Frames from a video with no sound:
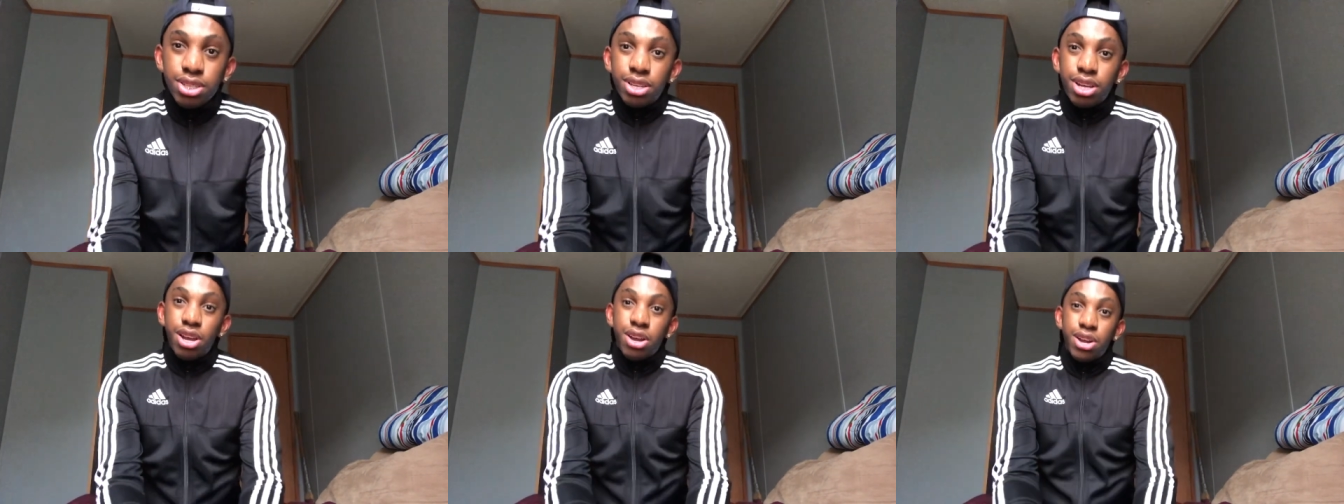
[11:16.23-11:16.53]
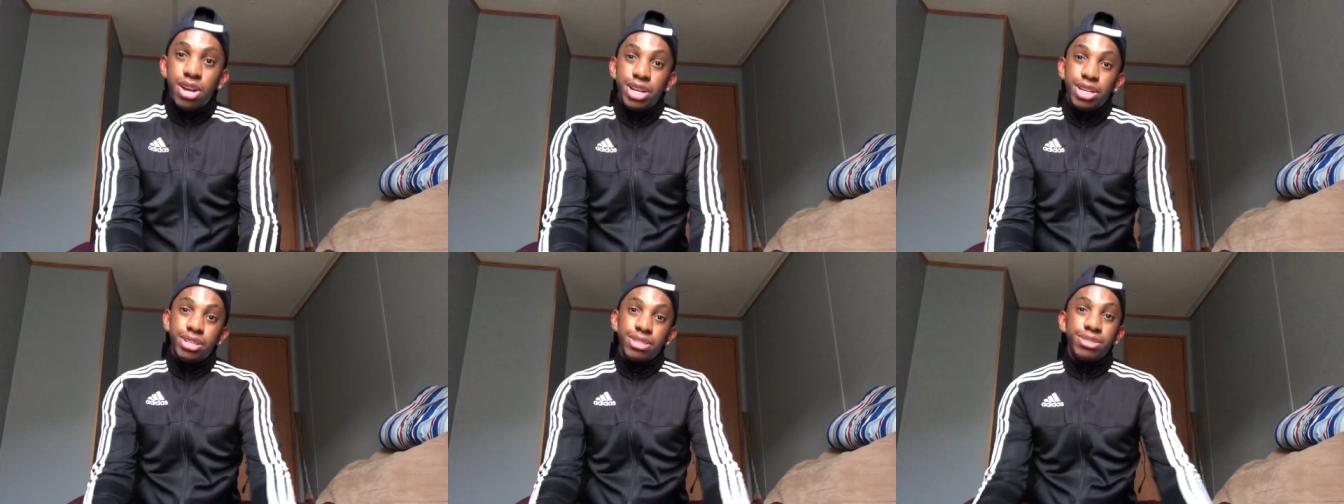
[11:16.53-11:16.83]
All
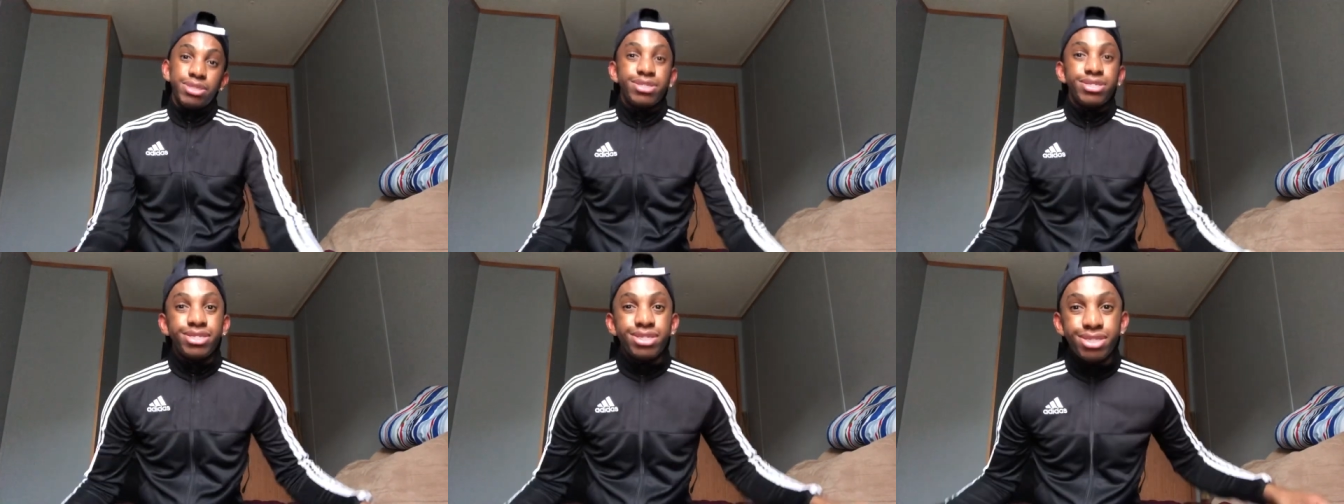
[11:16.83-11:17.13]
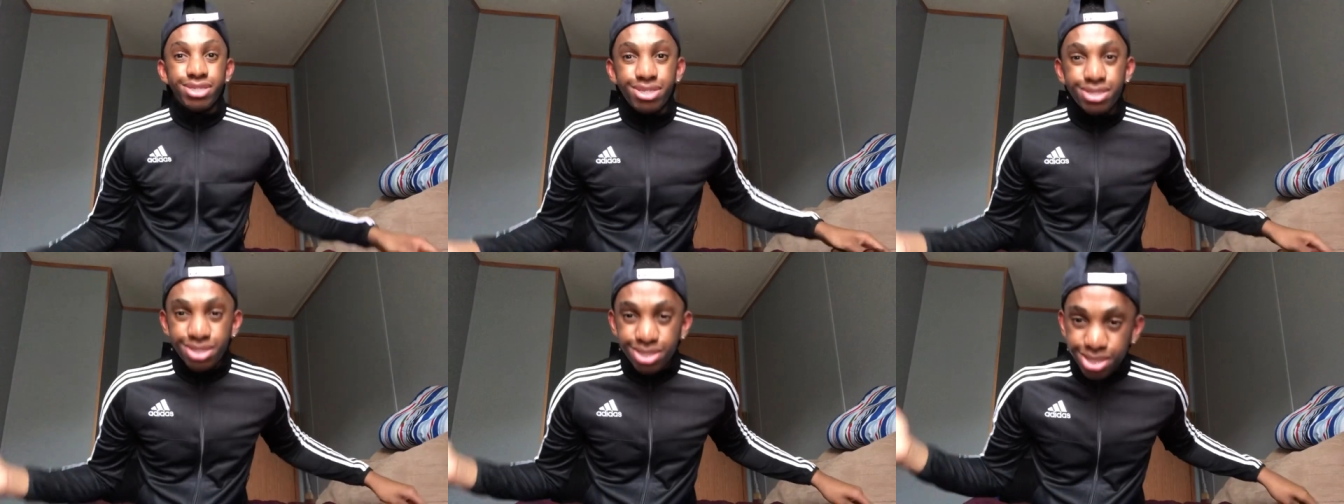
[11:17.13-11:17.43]
right,
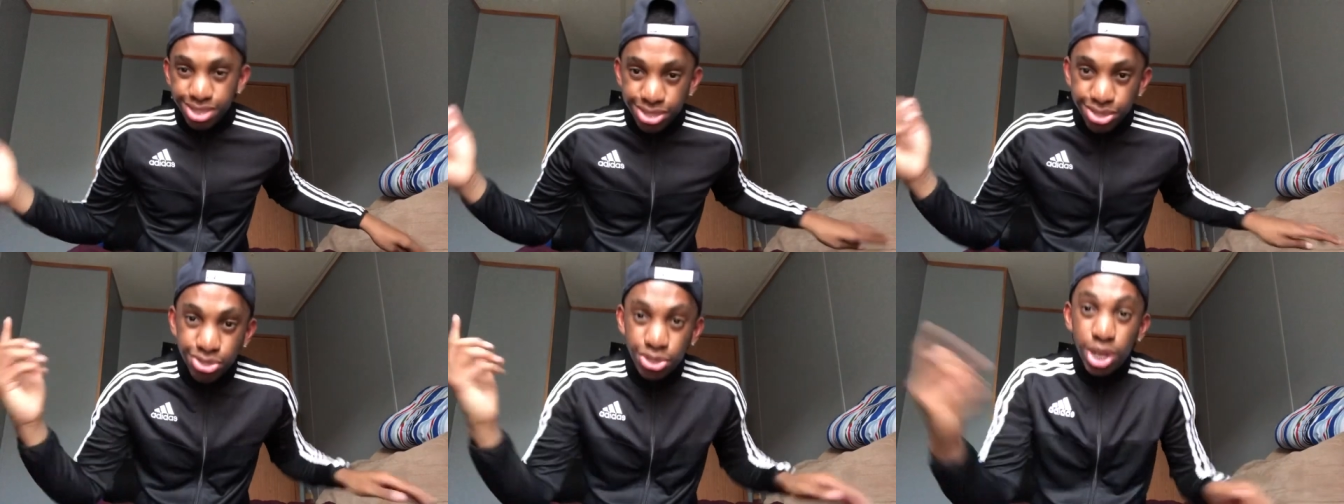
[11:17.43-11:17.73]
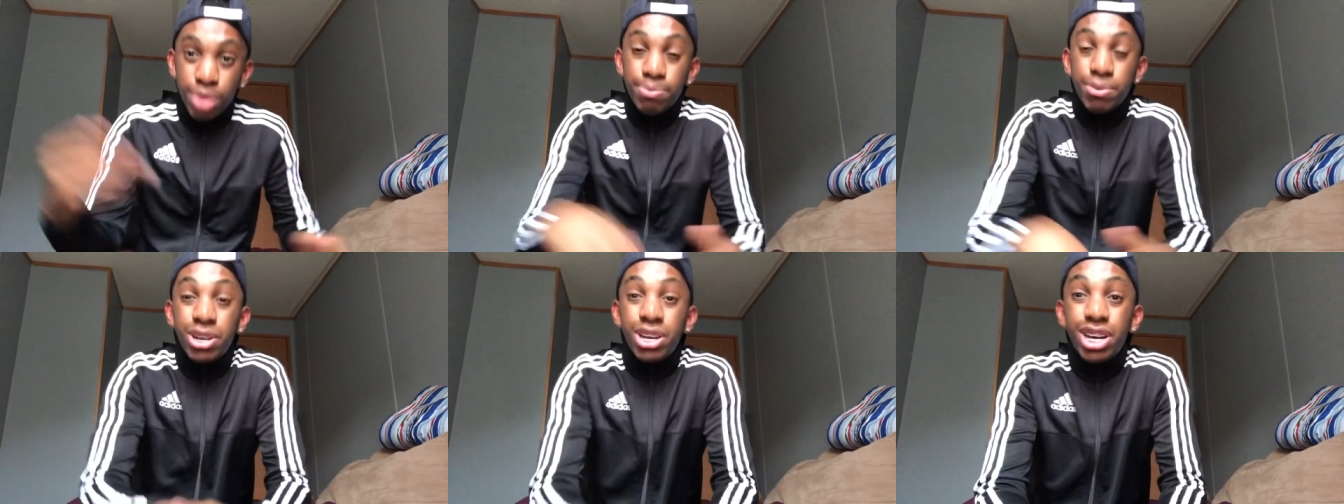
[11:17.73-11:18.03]

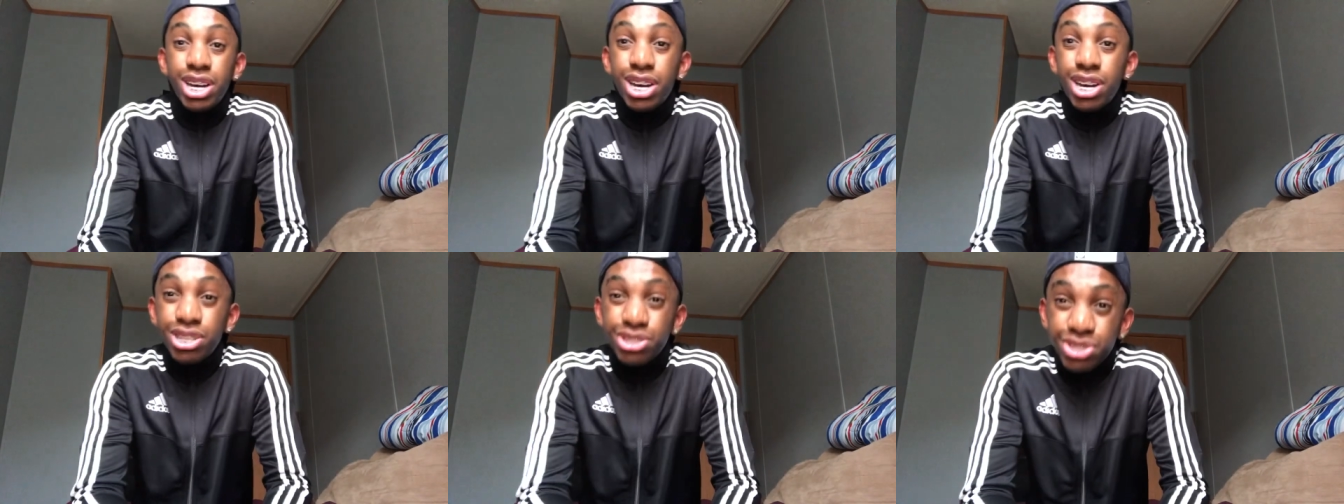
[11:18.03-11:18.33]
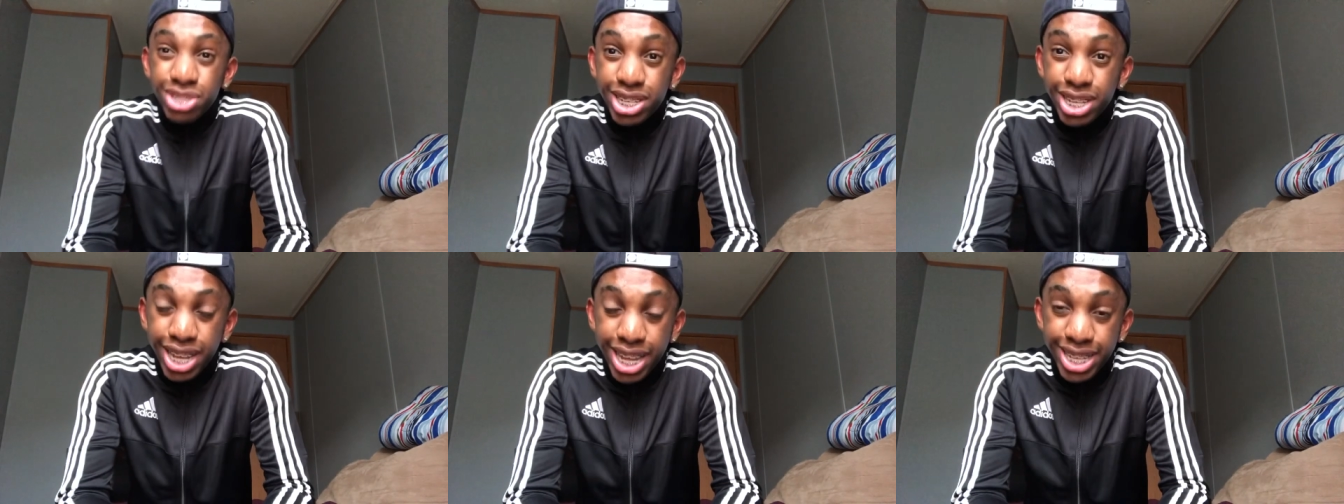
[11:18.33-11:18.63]
drop a
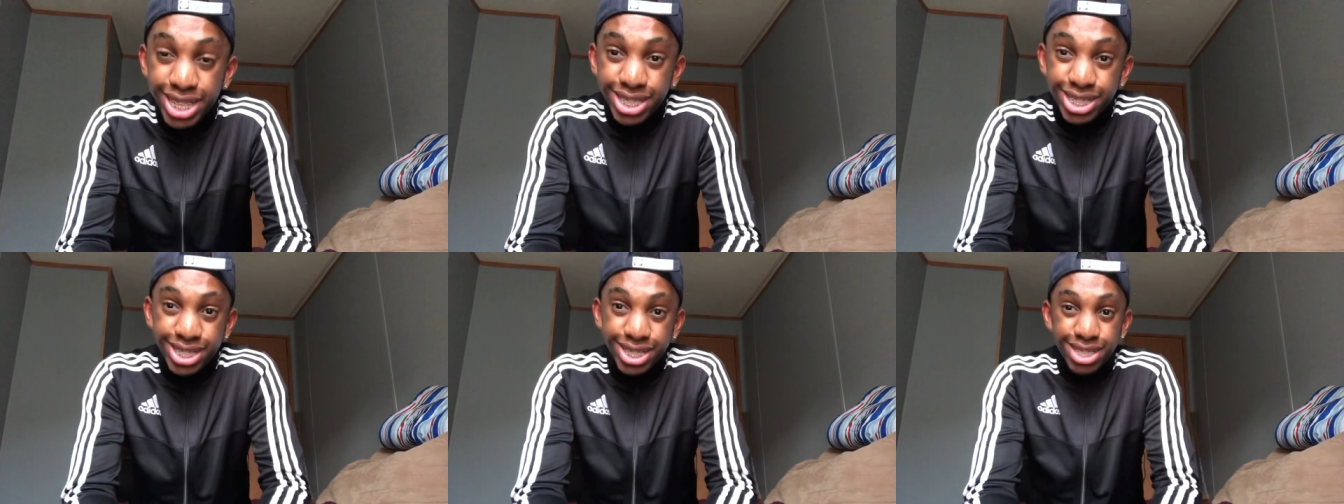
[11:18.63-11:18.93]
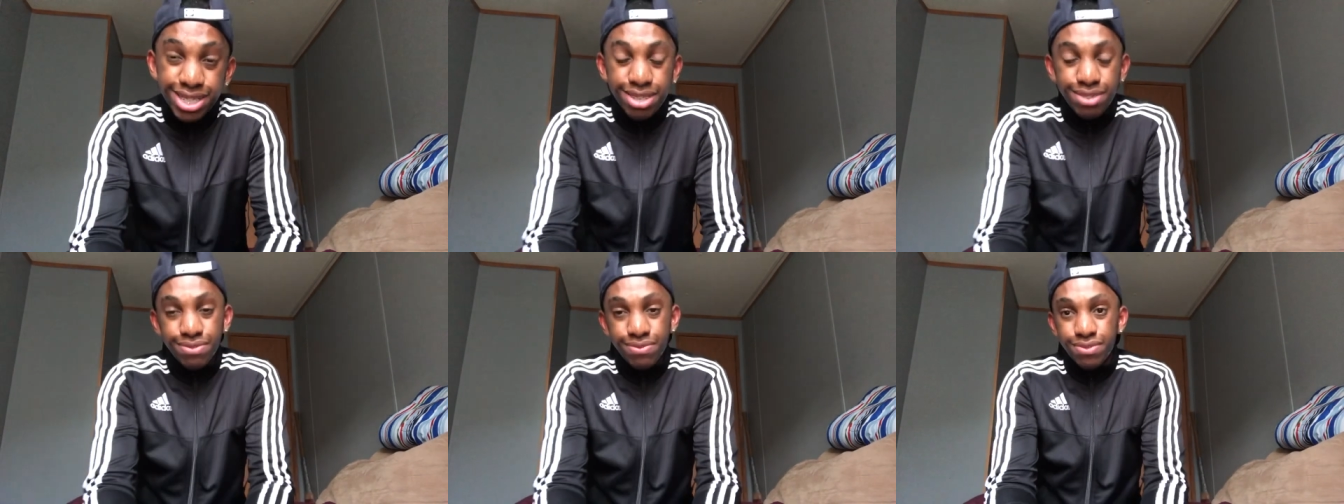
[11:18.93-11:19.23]
hundred
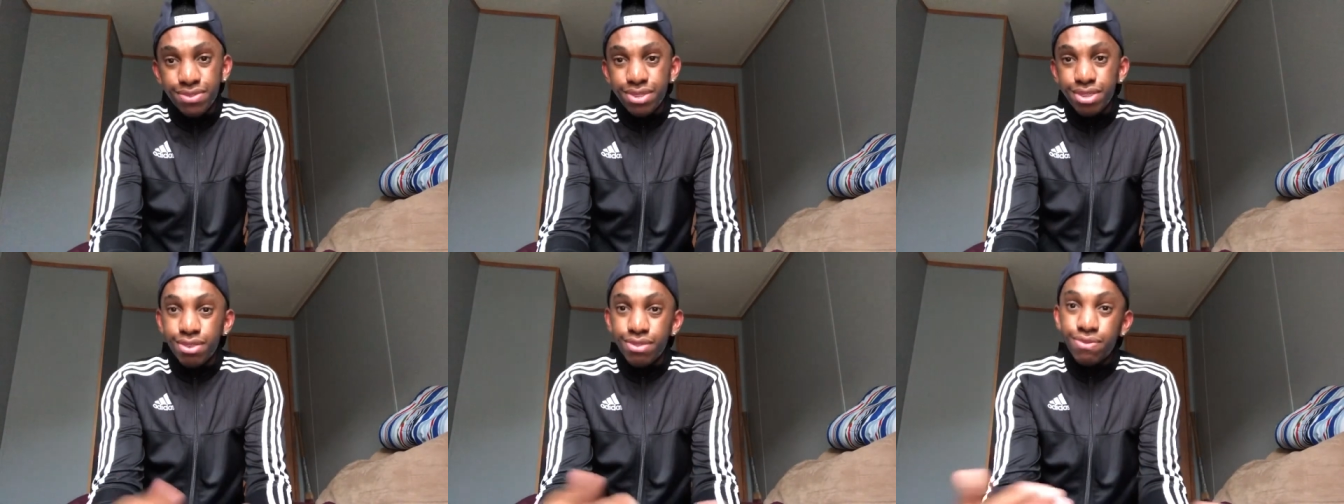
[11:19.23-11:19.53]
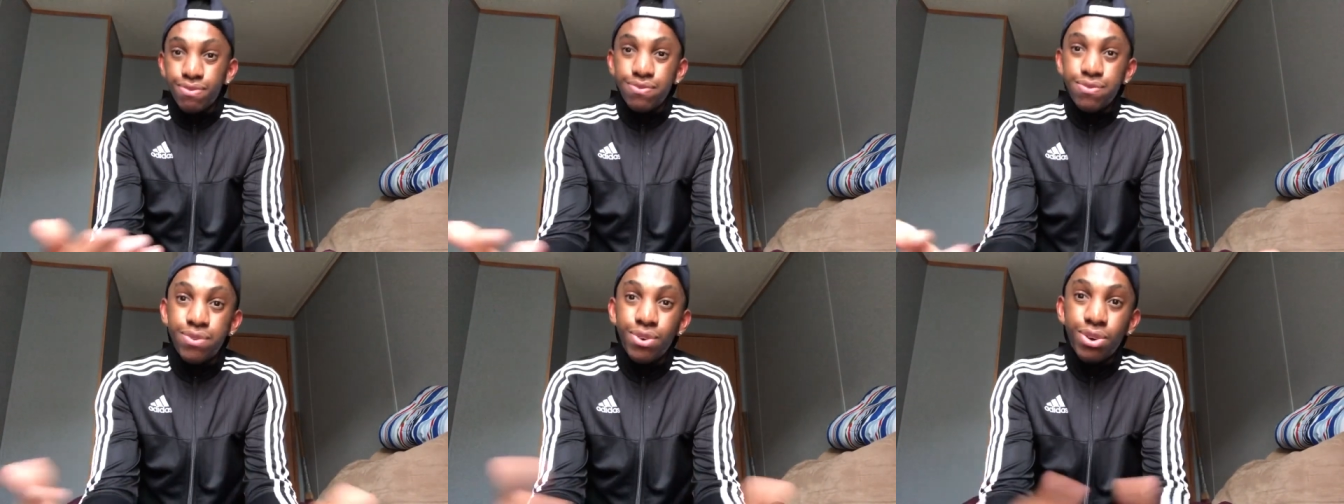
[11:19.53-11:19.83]
likes
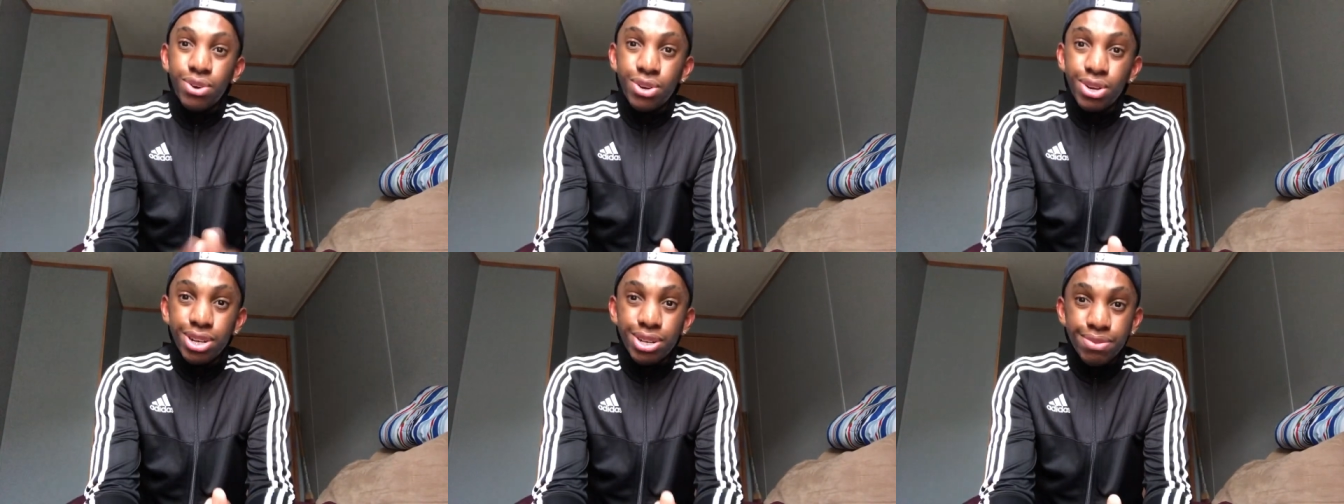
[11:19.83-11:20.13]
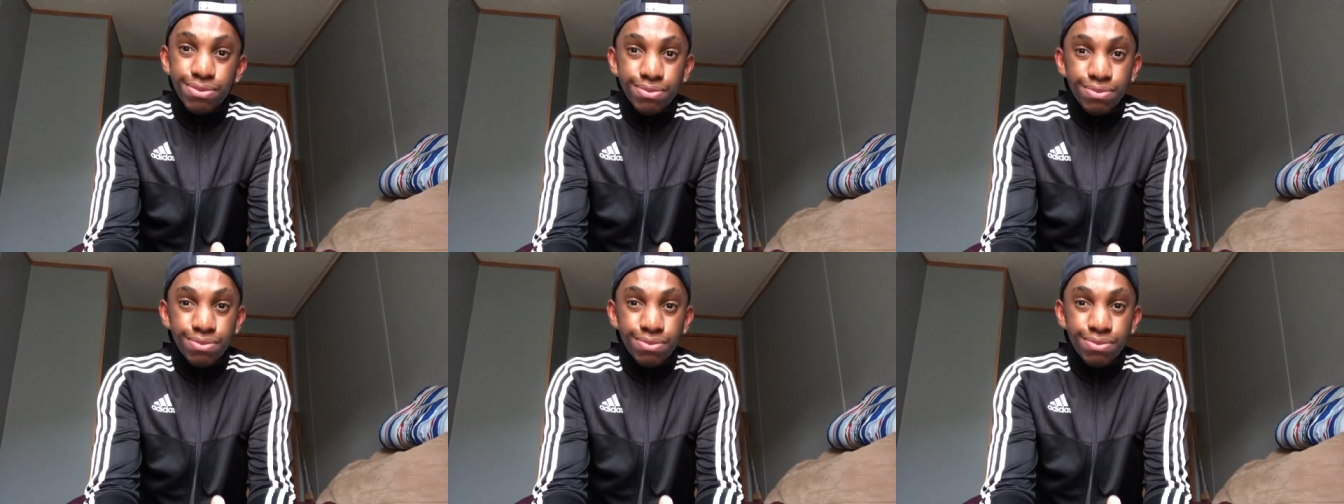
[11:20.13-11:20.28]
for